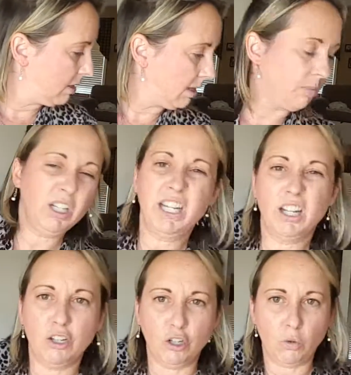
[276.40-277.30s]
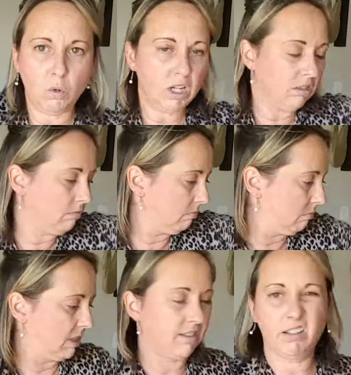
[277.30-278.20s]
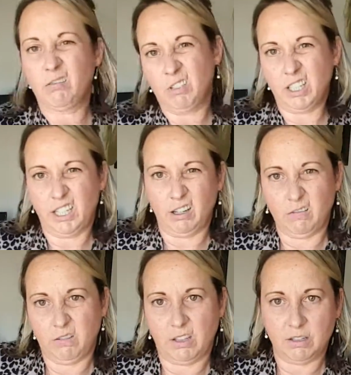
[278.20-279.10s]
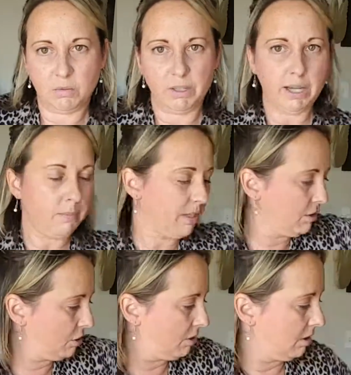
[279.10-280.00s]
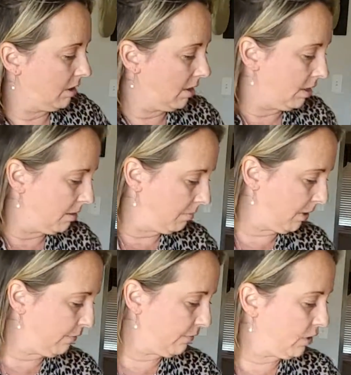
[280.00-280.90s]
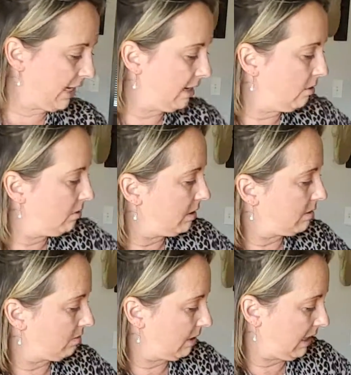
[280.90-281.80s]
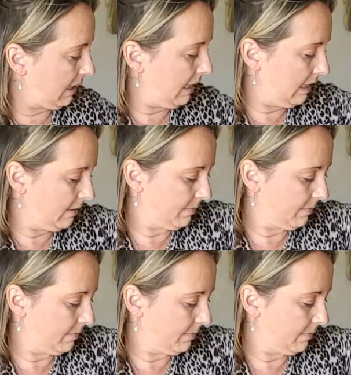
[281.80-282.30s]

I'm going to get a new one because I don't really care for this one that much. But for now, it's okay.